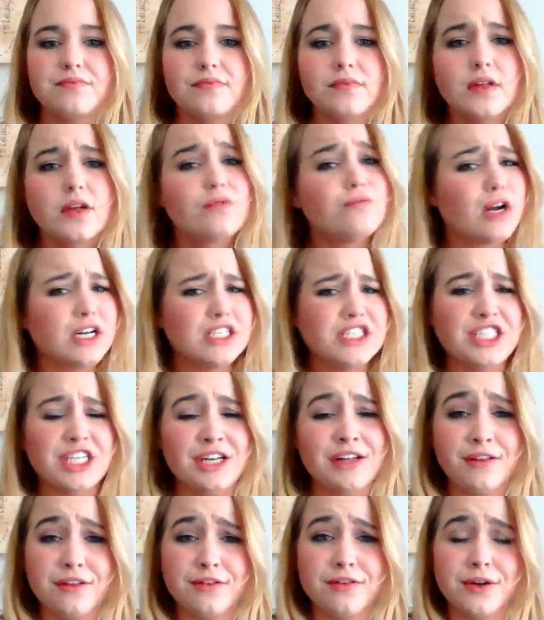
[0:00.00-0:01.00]
rushing
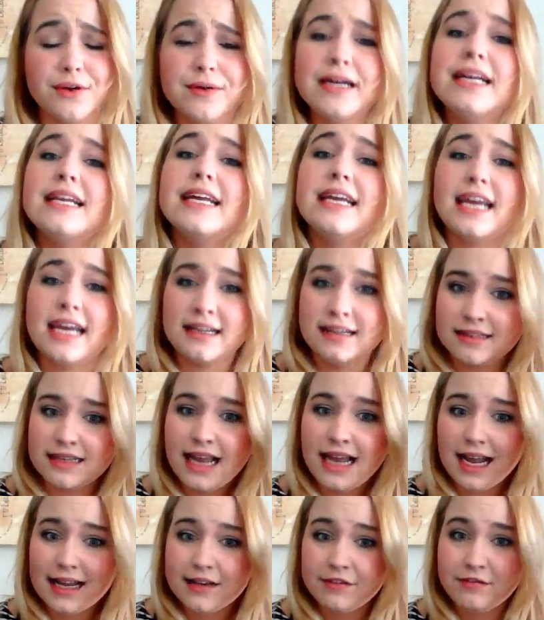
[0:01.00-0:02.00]
through it can
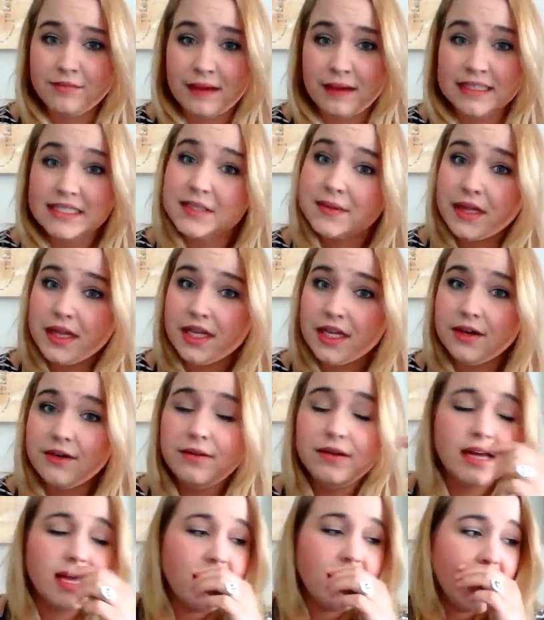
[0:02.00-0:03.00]
kind of mess with you.
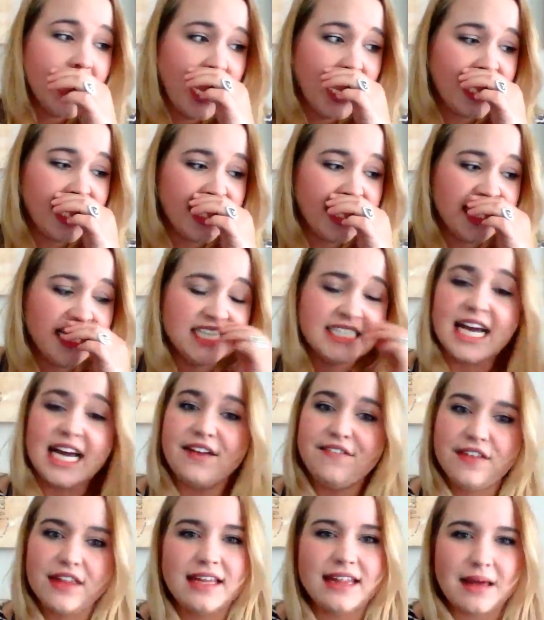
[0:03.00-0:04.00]
And I
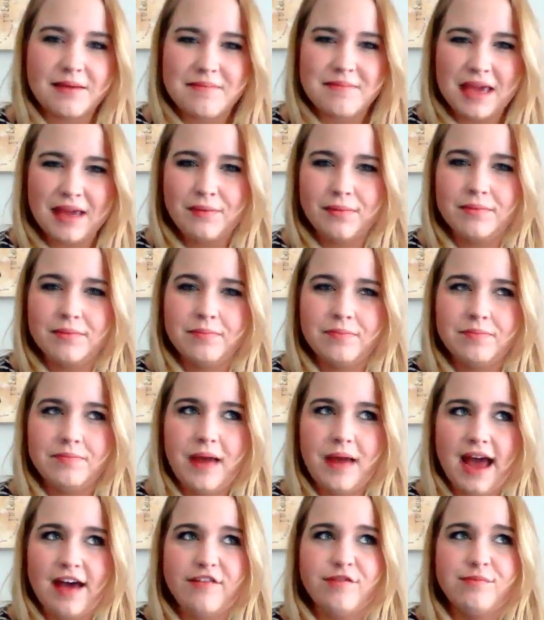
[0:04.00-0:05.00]
feel like that may
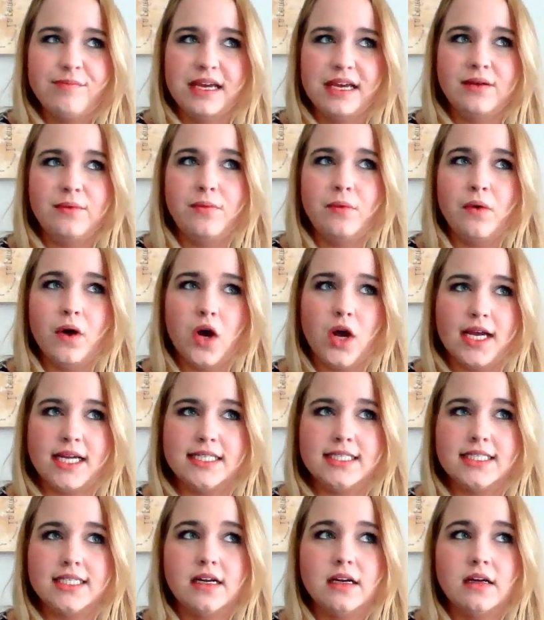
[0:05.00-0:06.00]
have been what
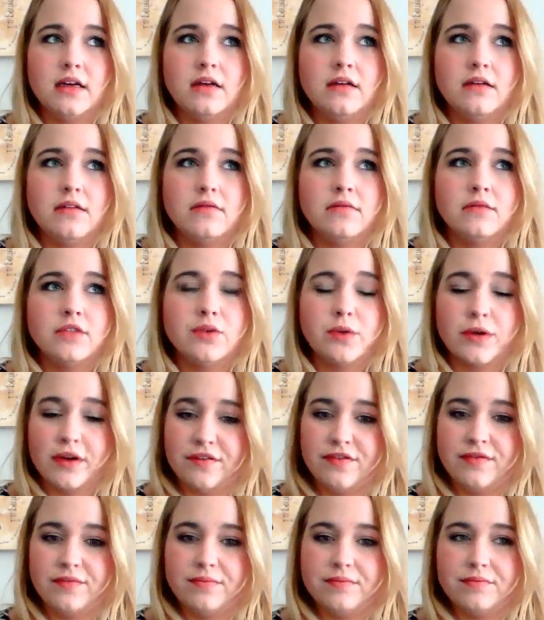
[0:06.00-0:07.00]
sort of
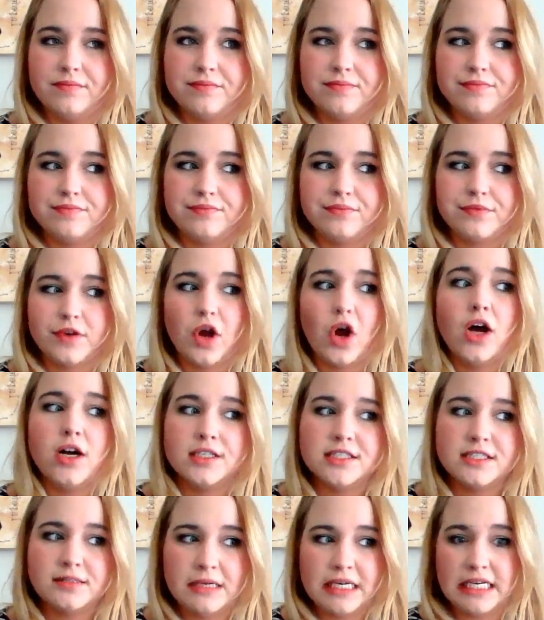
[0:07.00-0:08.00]

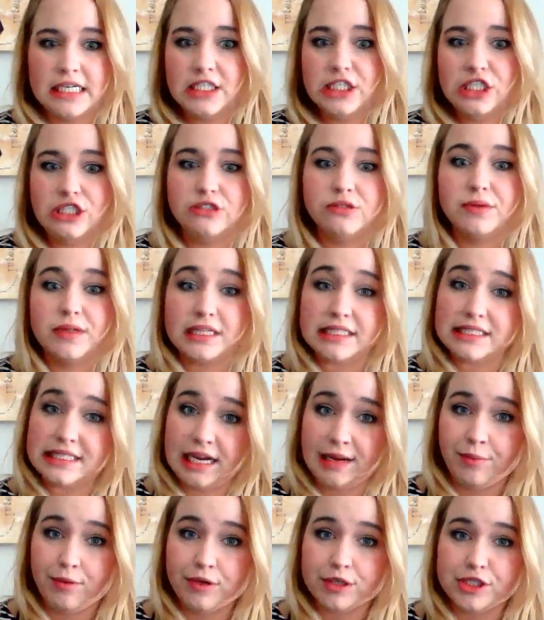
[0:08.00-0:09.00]
caused me issues with the state
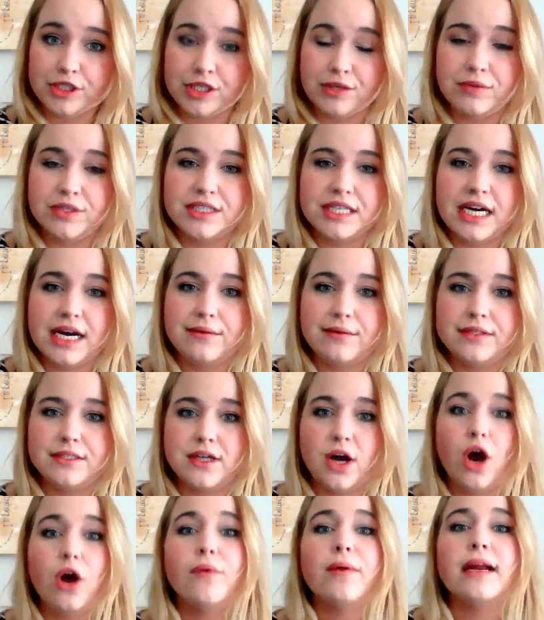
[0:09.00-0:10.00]
portion was I was
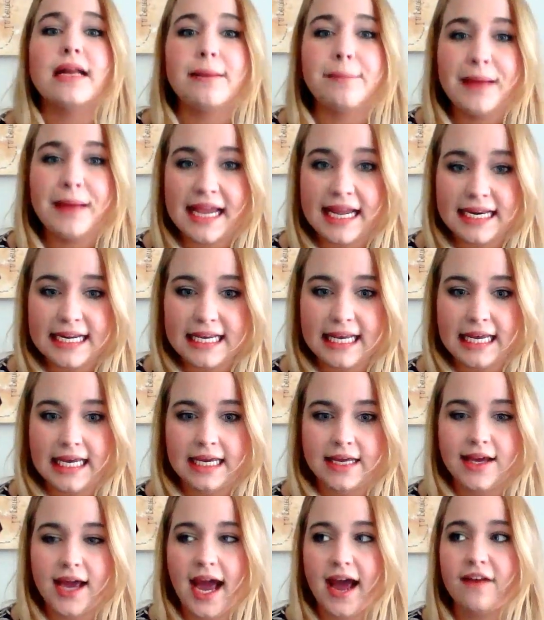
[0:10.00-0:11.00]
already
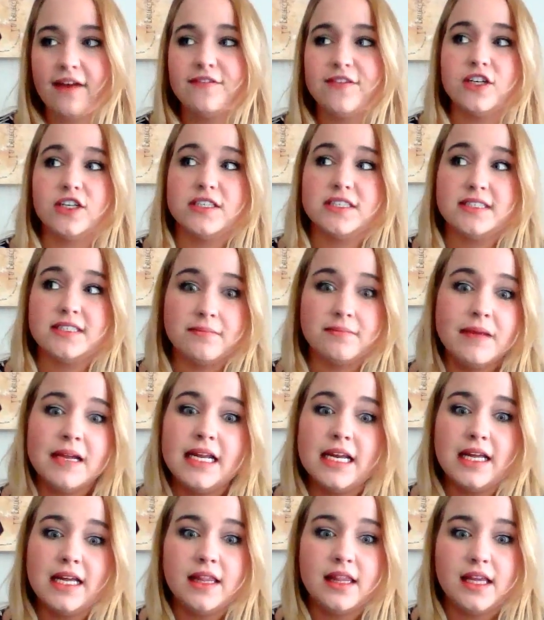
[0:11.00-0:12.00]
panicking after
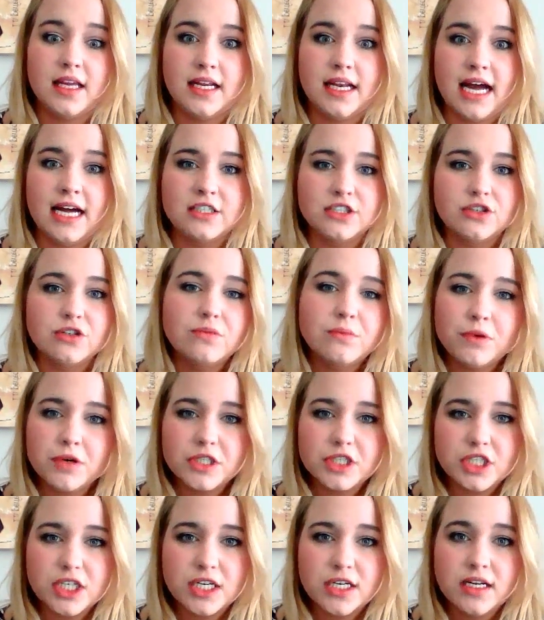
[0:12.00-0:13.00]
submitting the national
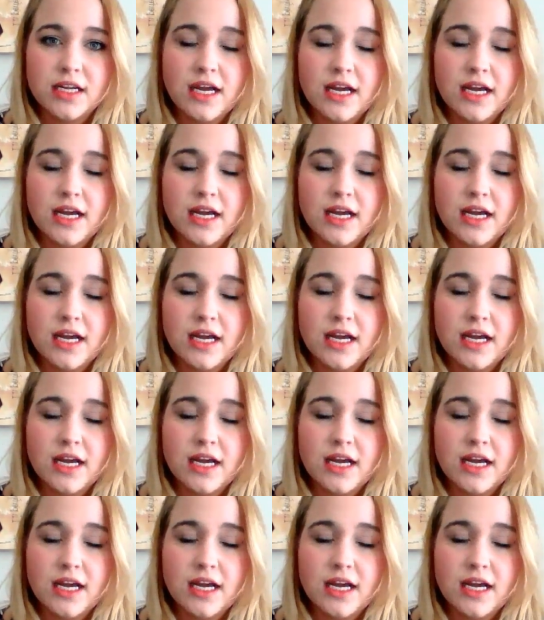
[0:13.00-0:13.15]
portion.